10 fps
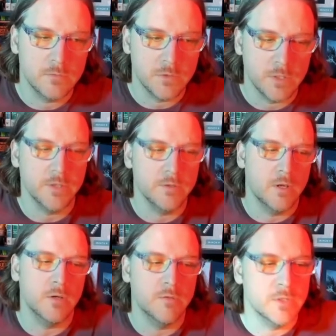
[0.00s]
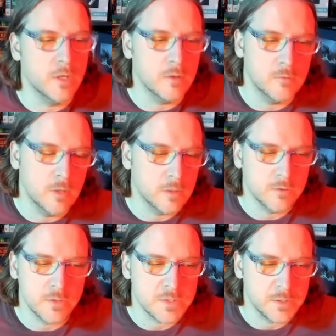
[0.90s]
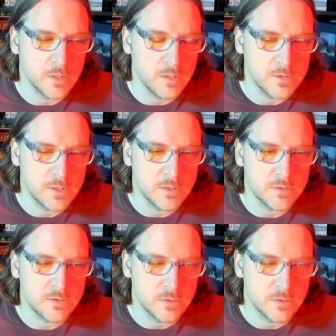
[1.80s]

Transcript: so there you don't even know what Christian theology teaches.